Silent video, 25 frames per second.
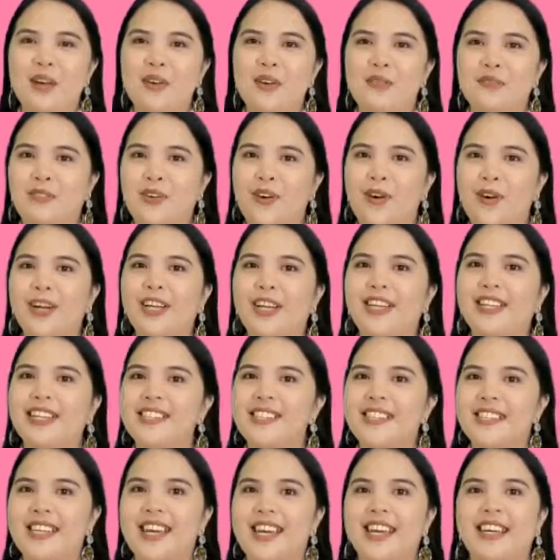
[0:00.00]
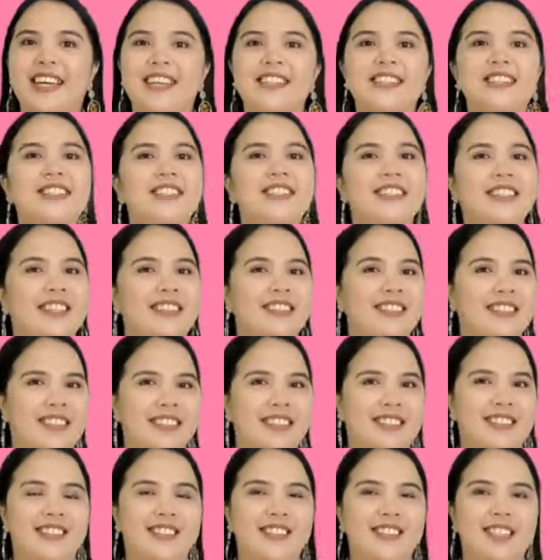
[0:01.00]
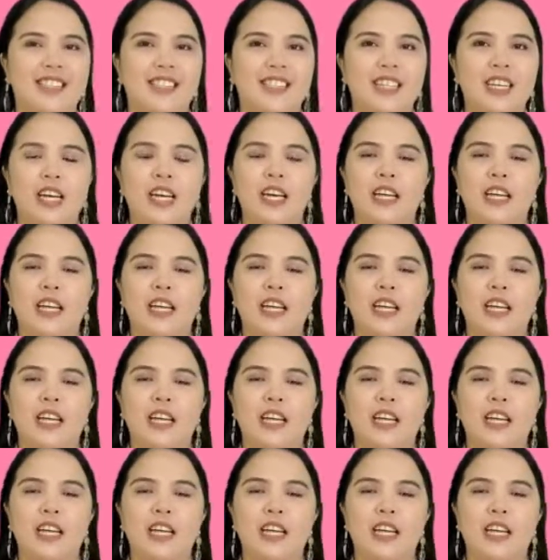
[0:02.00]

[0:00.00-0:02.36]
For the second sentence,